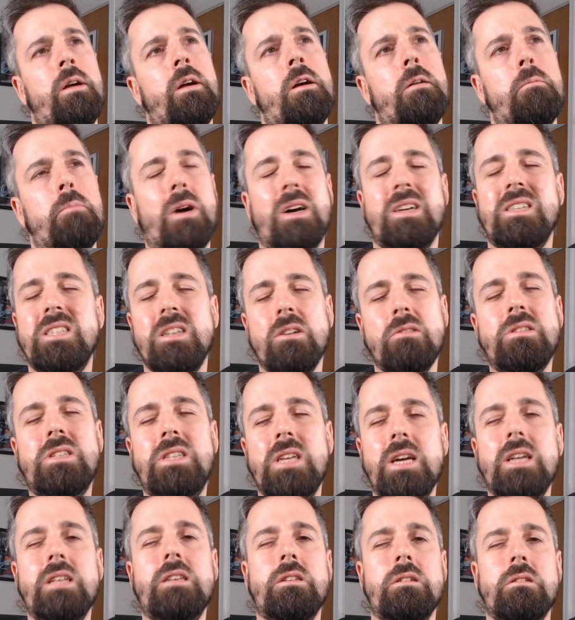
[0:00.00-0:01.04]
But I still
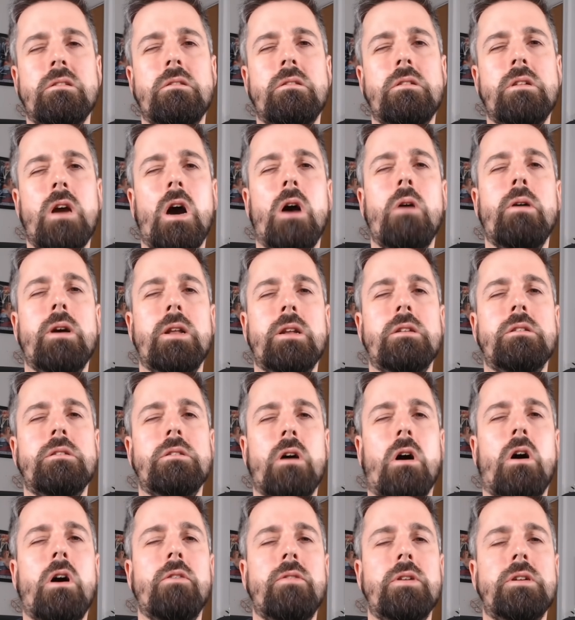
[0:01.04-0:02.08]
did go in and
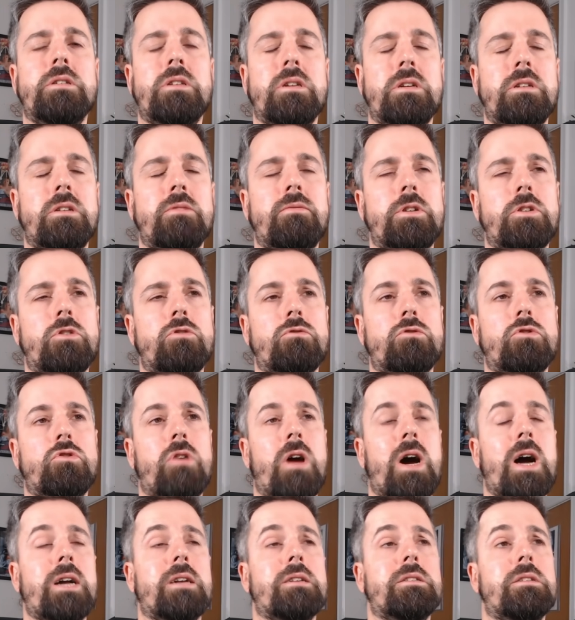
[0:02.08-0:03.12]
dive into individual
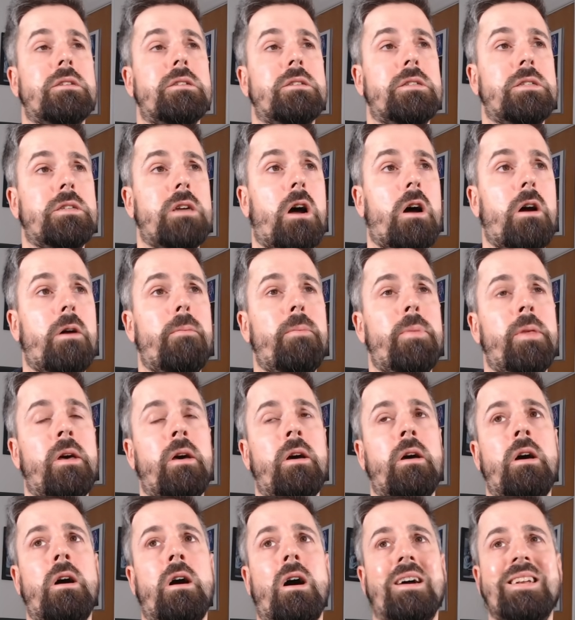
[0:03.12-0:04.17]
tracks. So
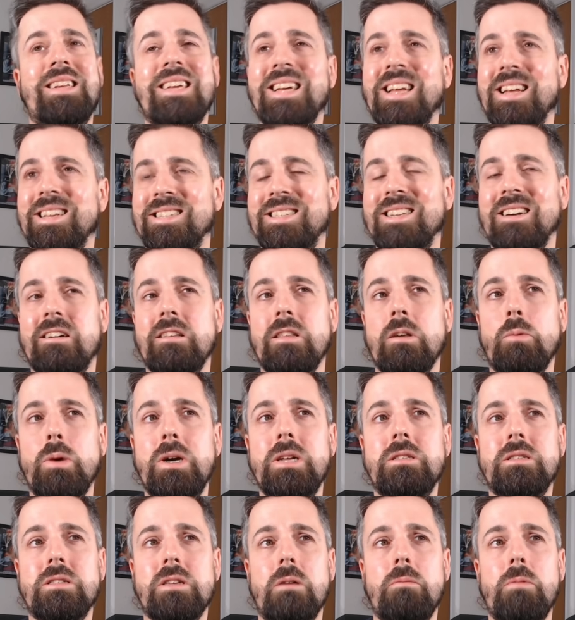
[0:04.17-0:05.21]
I didn't get stuck in the
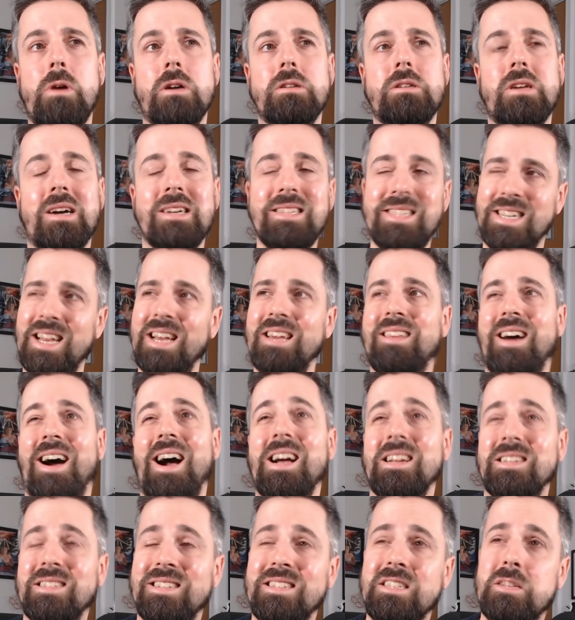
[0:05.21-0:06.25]
weeds so much. I say that
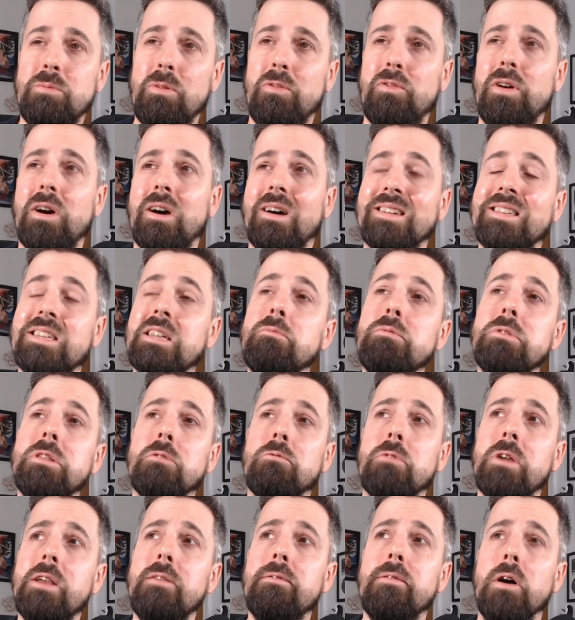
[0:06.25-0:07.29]
actually, to be fair, I did with the
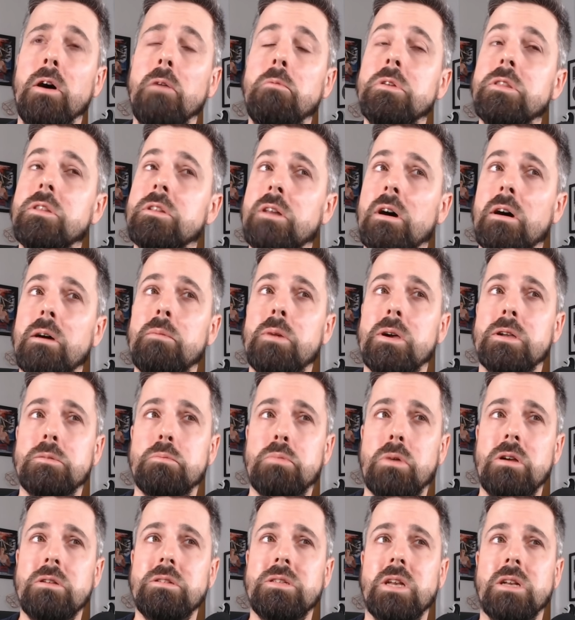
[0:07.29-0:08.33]
reverb, with the time-based
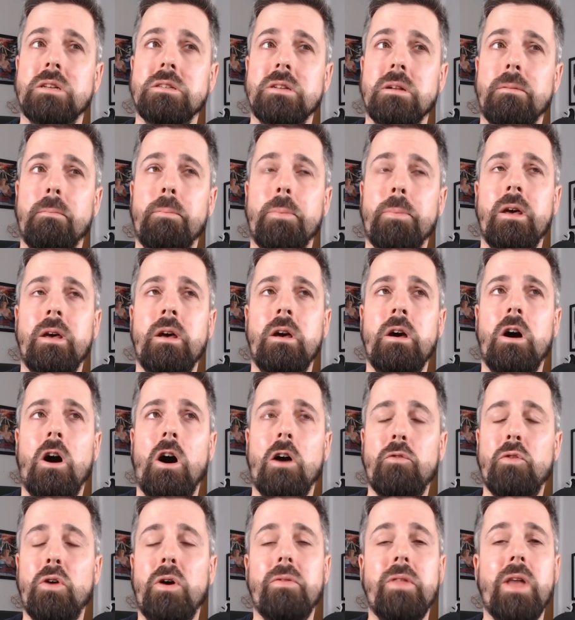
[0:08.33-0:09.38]
processing. I
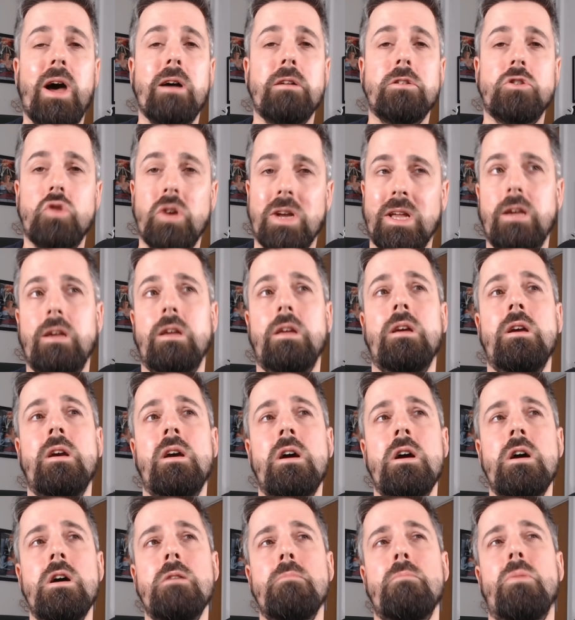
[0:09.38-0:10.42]
found that tricky.
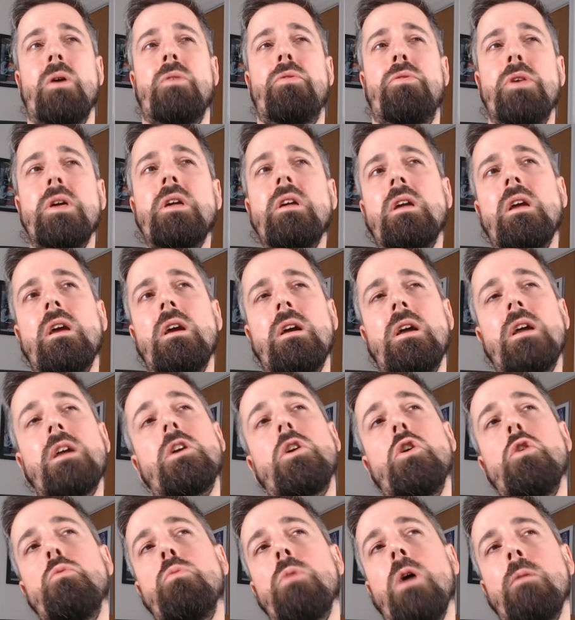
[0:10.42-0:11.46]
But I think it
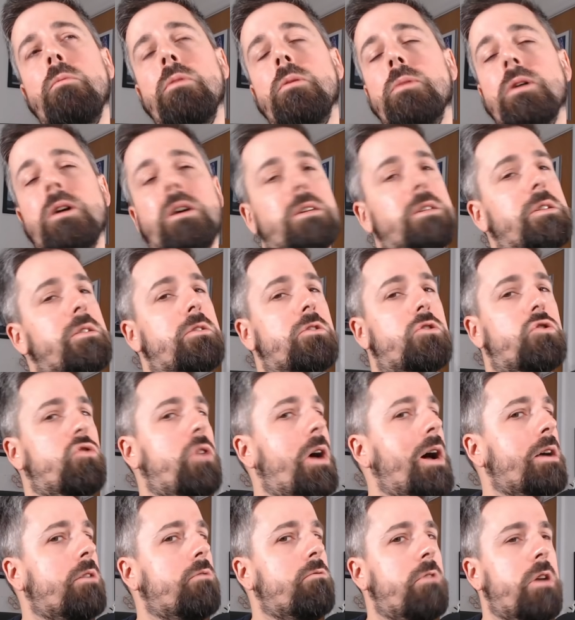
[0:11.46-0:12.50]
could well be because of the
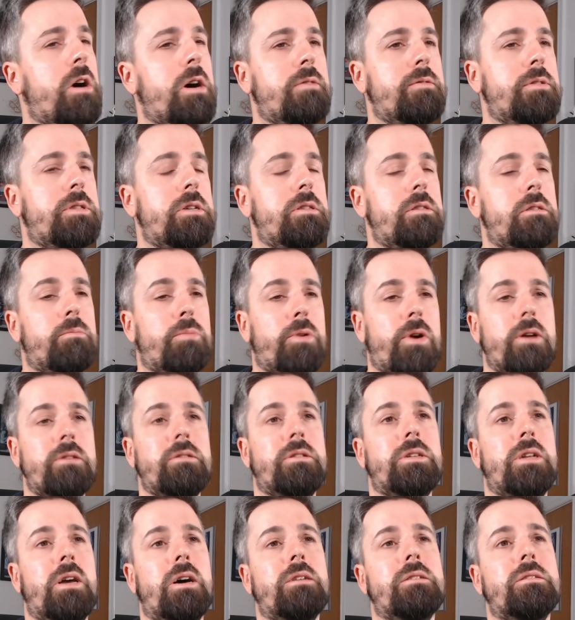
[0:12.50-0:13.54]
track rather than the
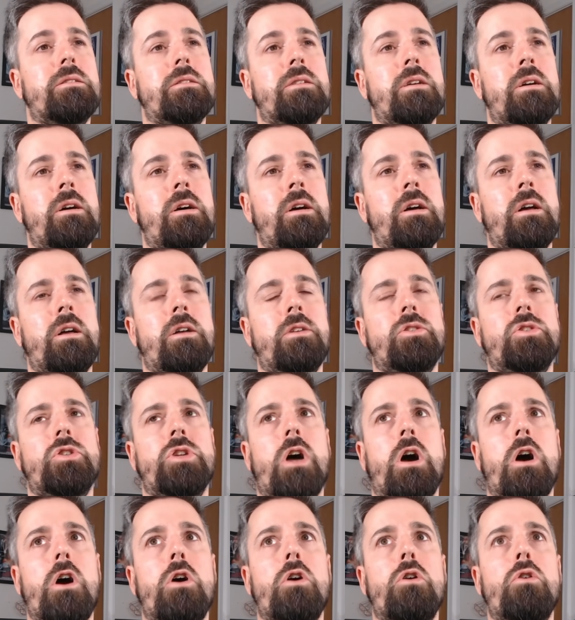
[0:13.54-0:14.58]
process.
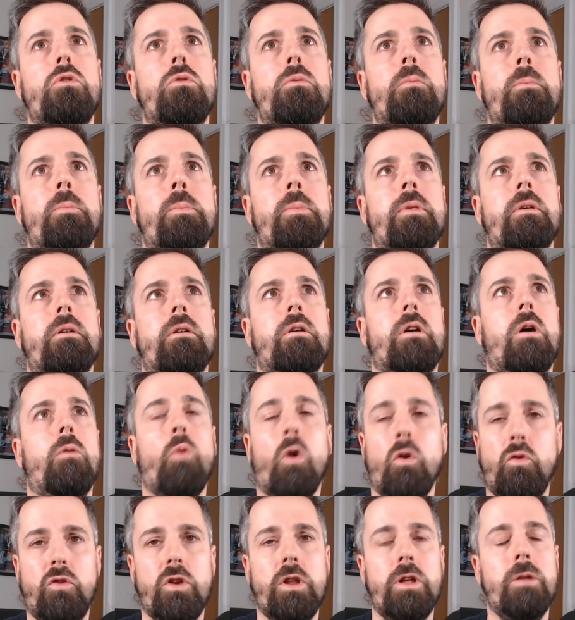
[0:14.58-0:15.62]
So I'm
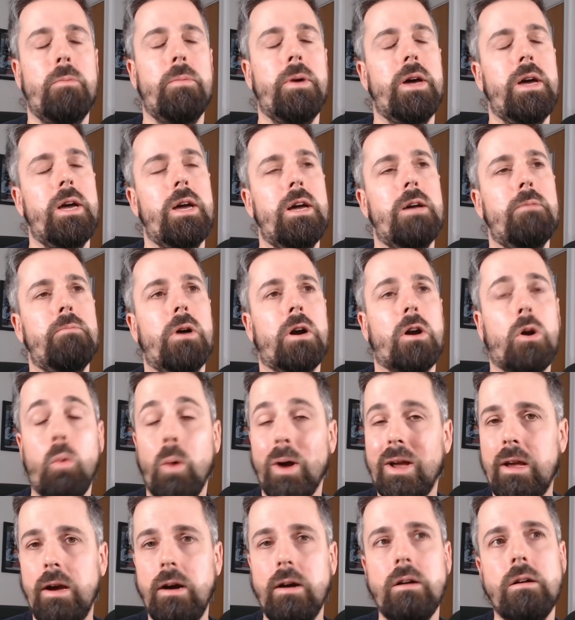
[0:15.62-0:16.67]
waffling a bit here, but
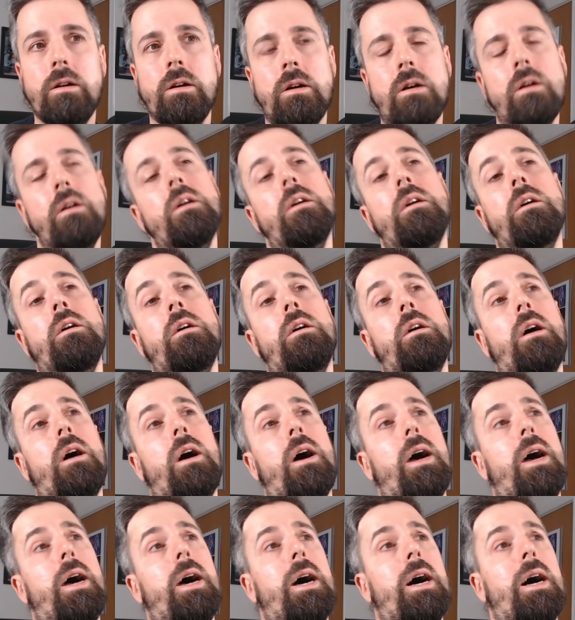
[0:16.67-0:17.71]
quicker,
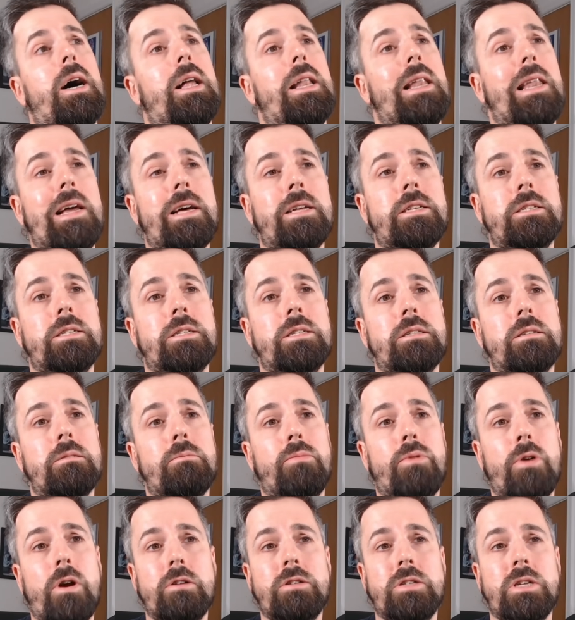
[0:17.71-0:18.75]
less
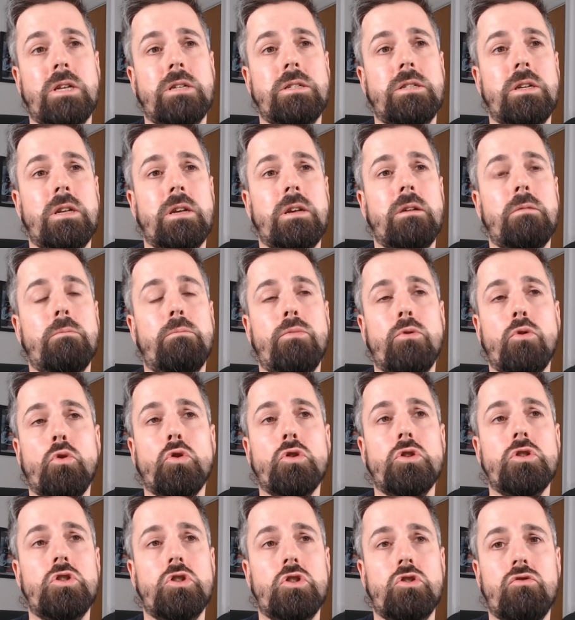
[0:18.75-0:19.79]
processing,
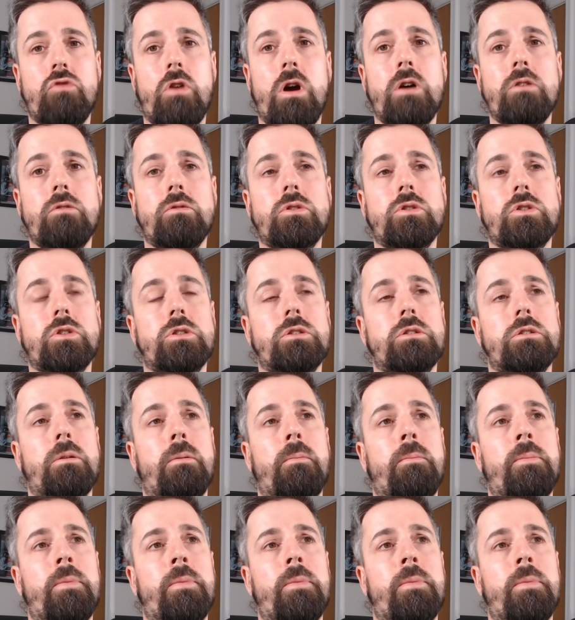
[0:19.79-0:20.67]
broader strokes.